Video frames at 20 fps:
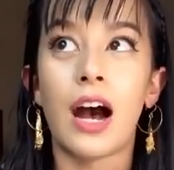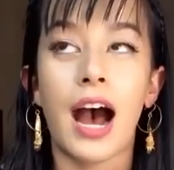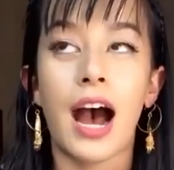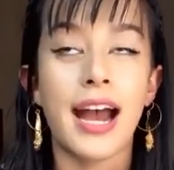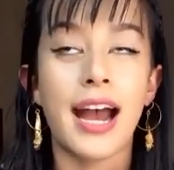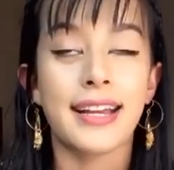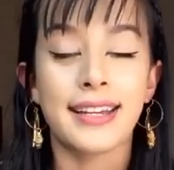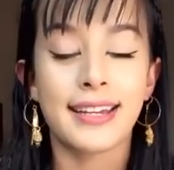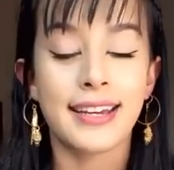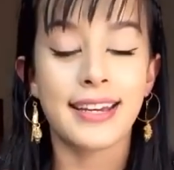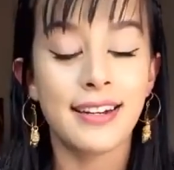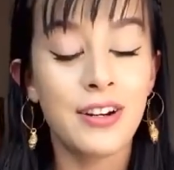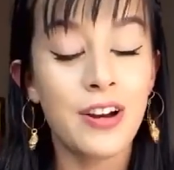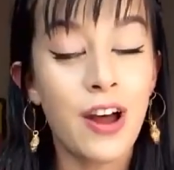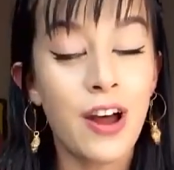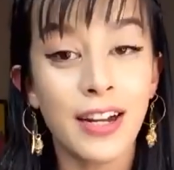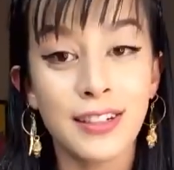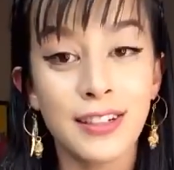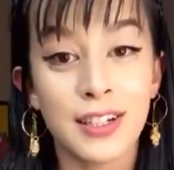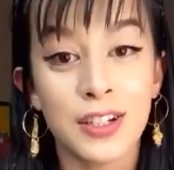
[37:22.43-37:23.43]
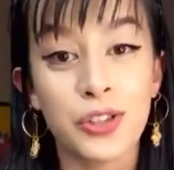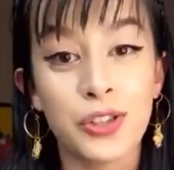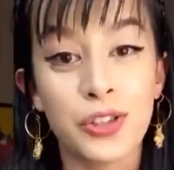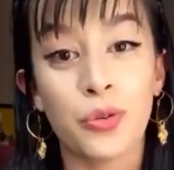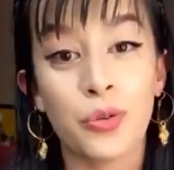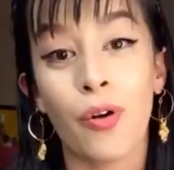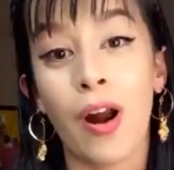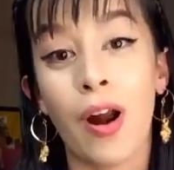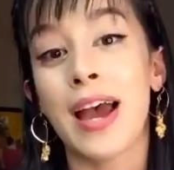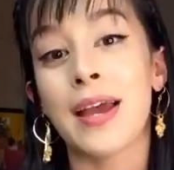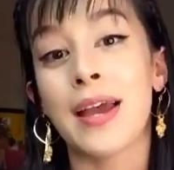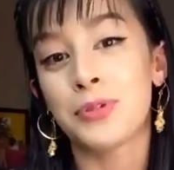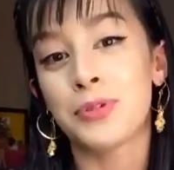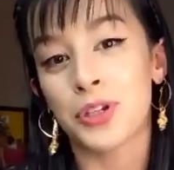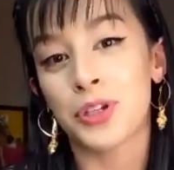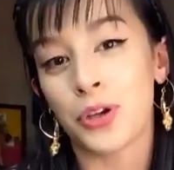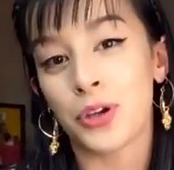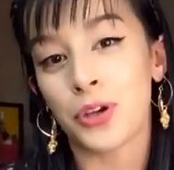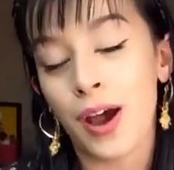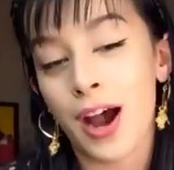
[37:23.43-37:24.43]
I cannot describe
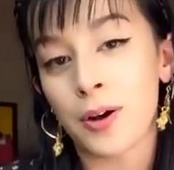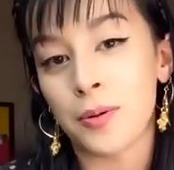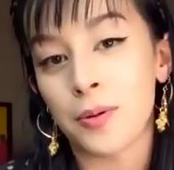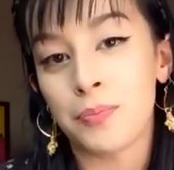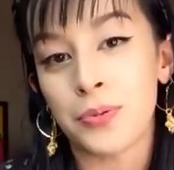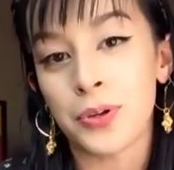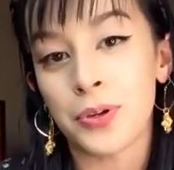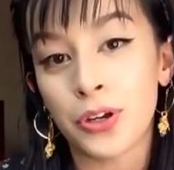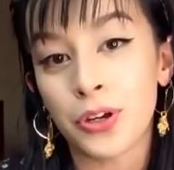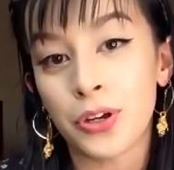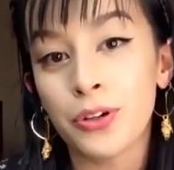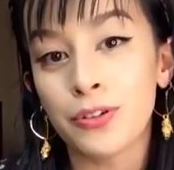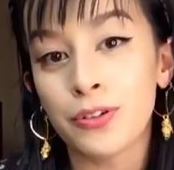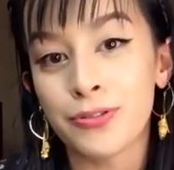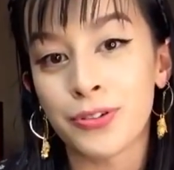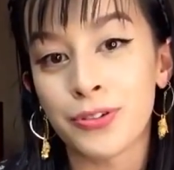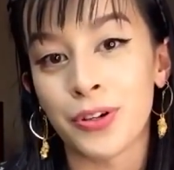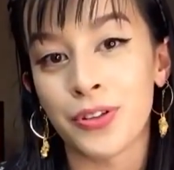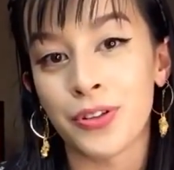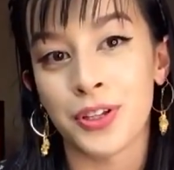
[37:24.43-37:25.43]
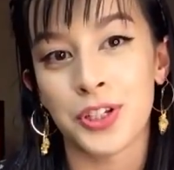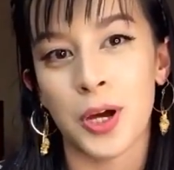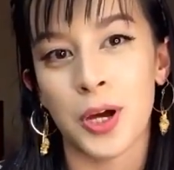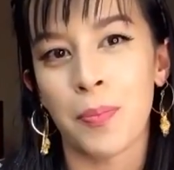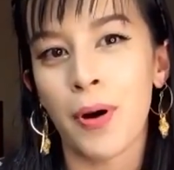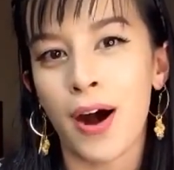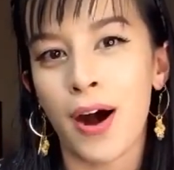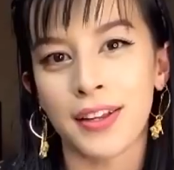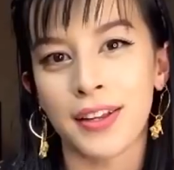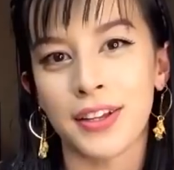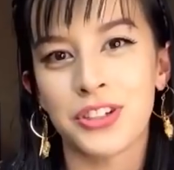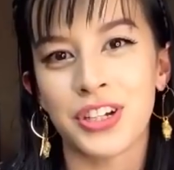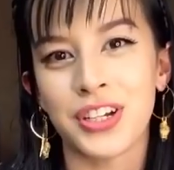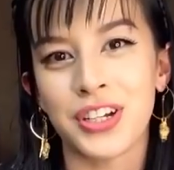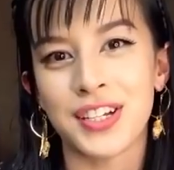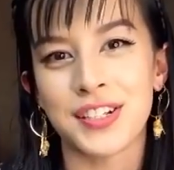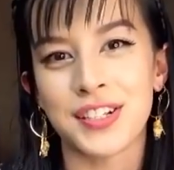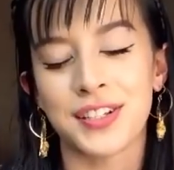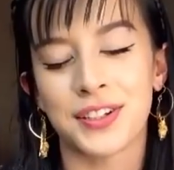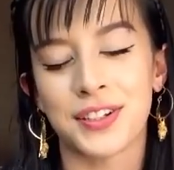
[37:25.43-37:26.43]
to you how beautiful the
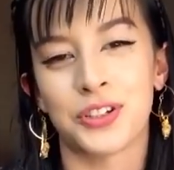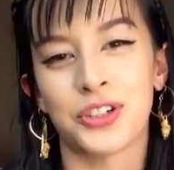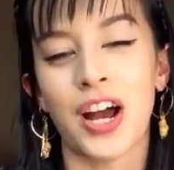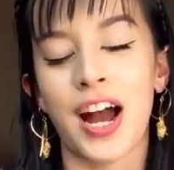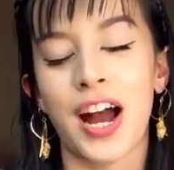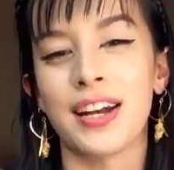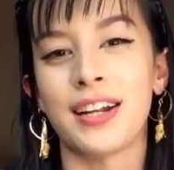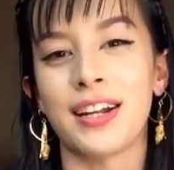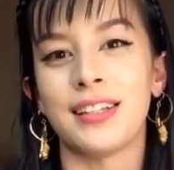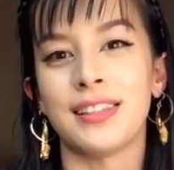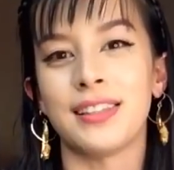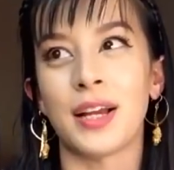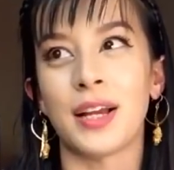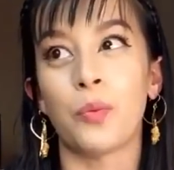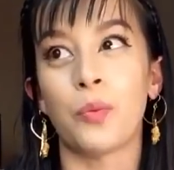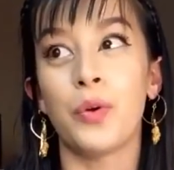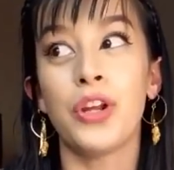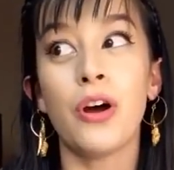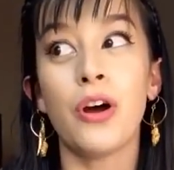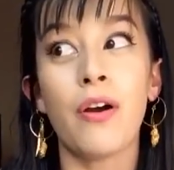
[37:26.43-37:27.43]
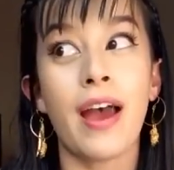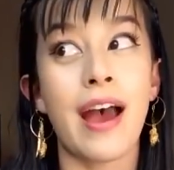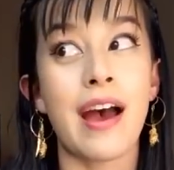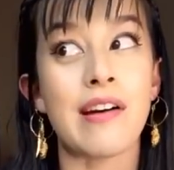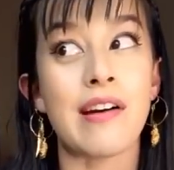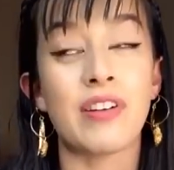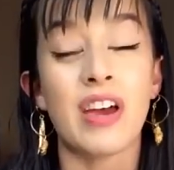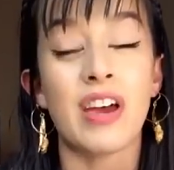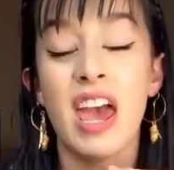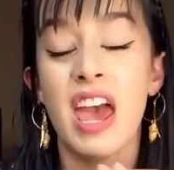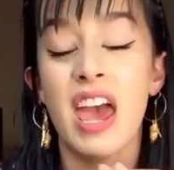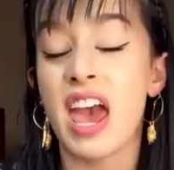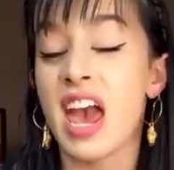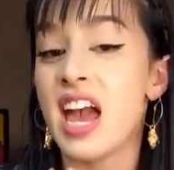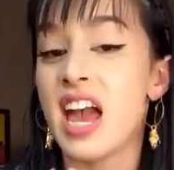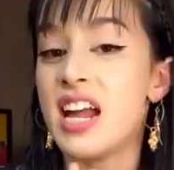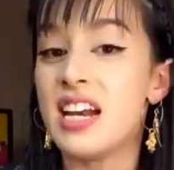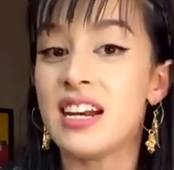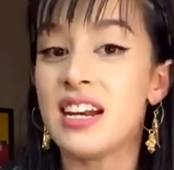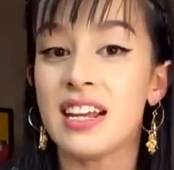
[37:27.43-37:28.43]
topology is in China. Like we don't have
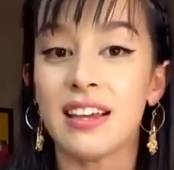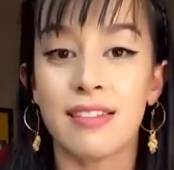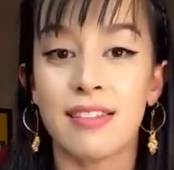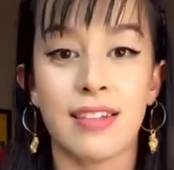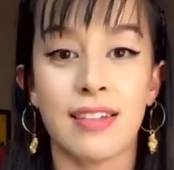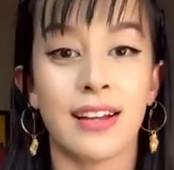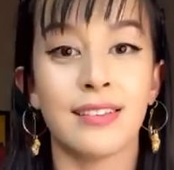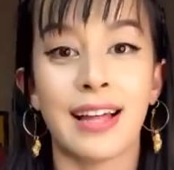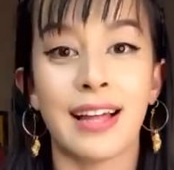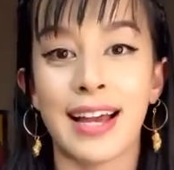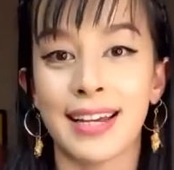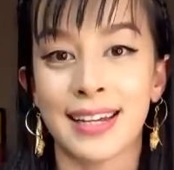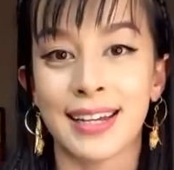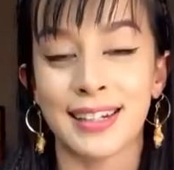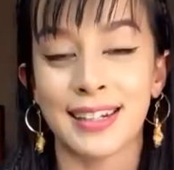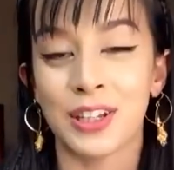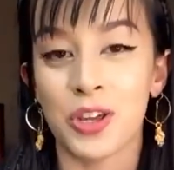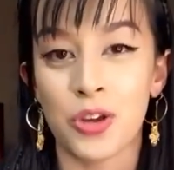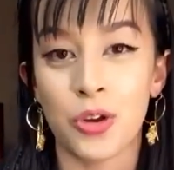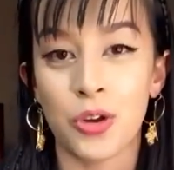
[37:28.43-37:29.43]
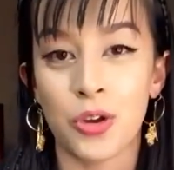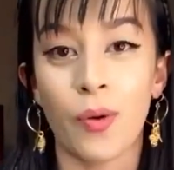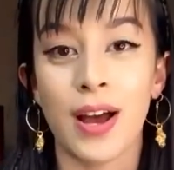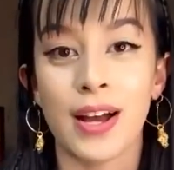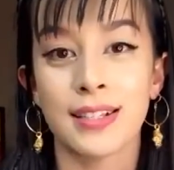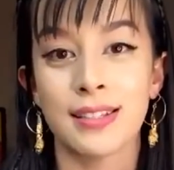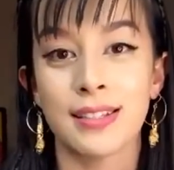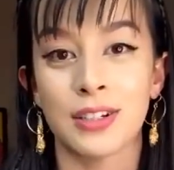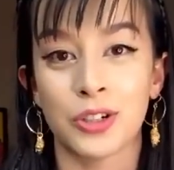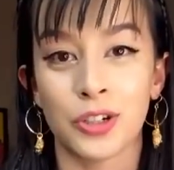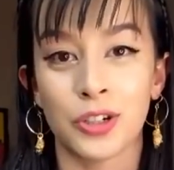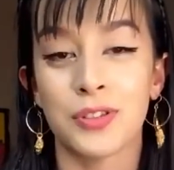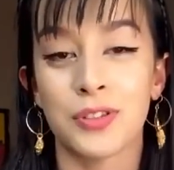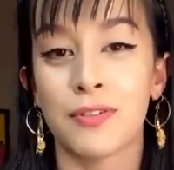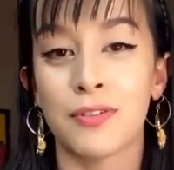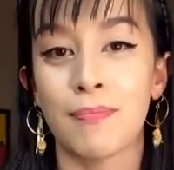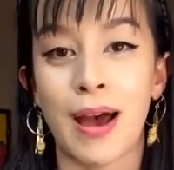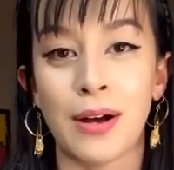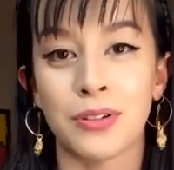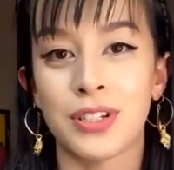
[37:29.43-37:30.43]
anything like it in the US in terms
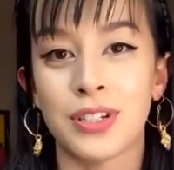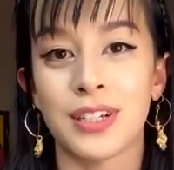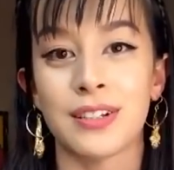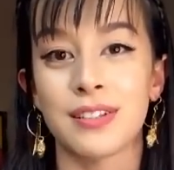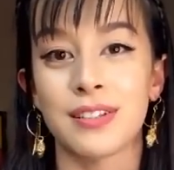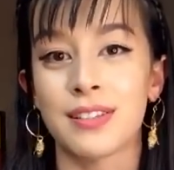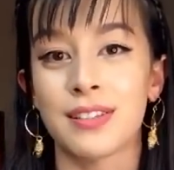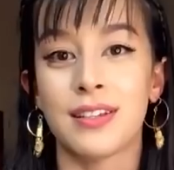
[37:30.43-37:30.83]
of mountains.